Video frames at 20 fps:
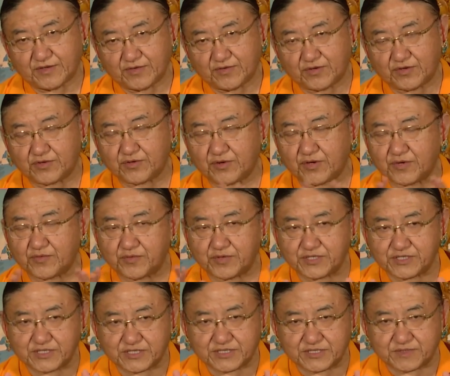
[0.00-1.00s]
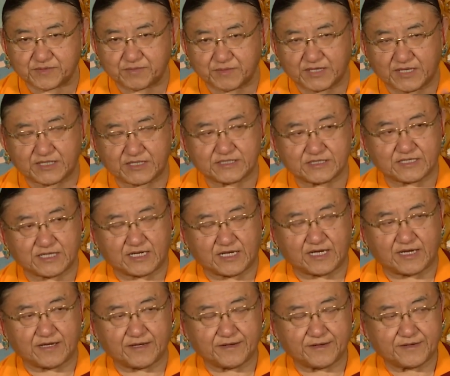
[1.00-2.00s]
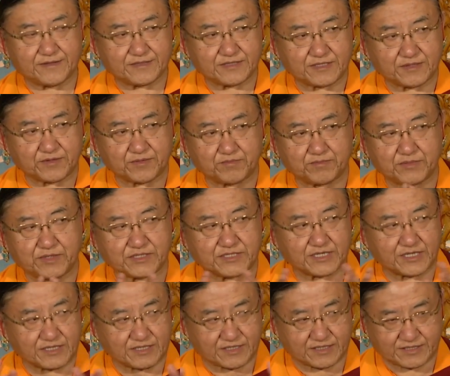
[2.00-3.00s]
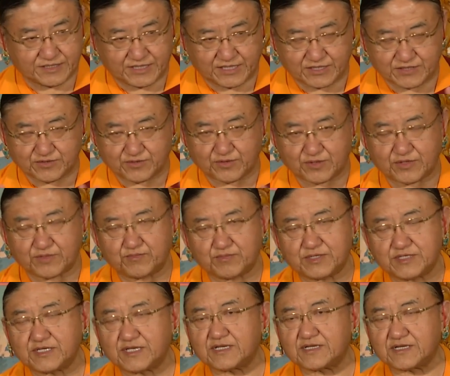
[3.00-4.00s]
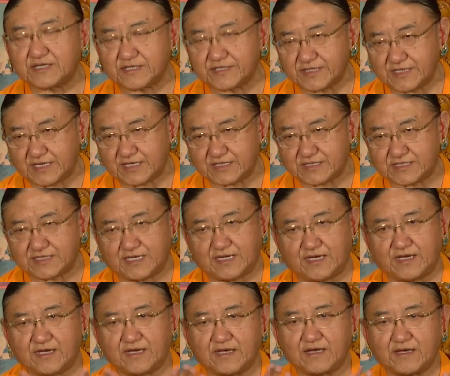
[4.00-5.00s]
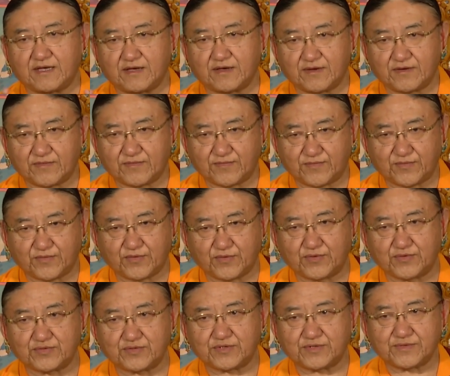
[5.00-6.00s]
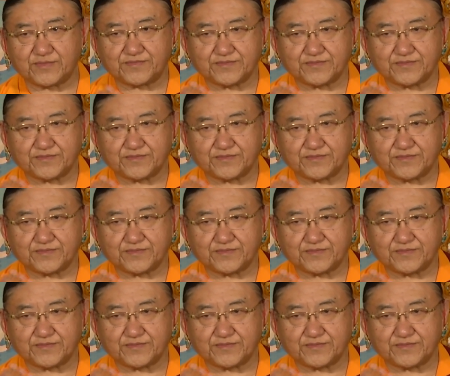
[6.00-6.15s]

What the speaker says: All your wishes means like the material needs, your material needs like food,